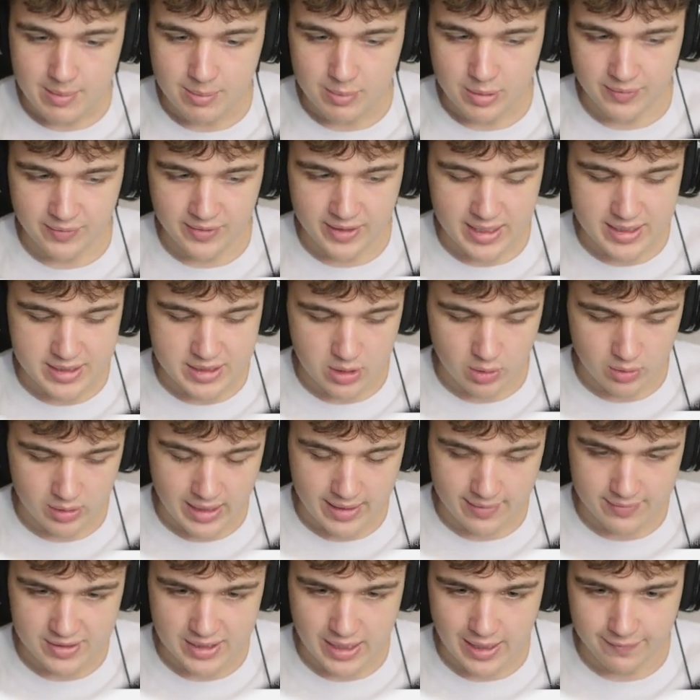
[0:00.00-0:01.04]
But if you guys don't
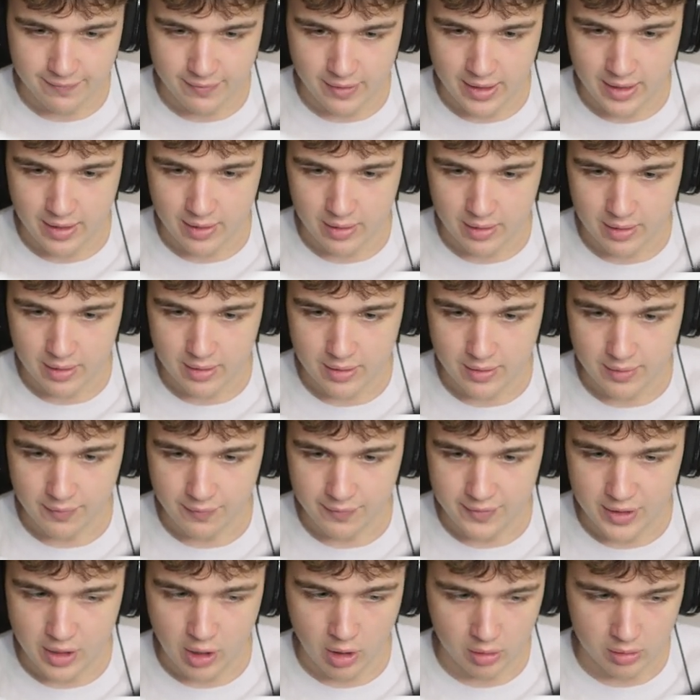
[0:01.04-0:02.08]
have Sapphire,
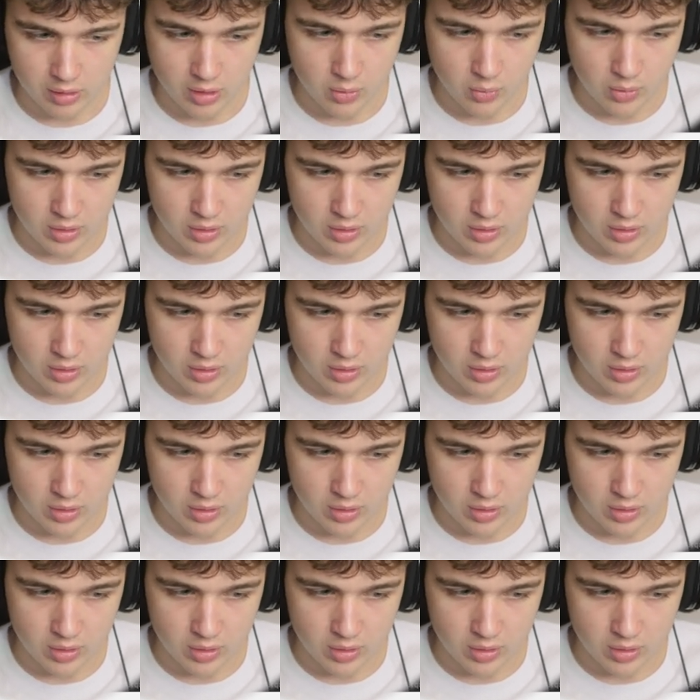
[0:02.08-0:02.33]
VR glow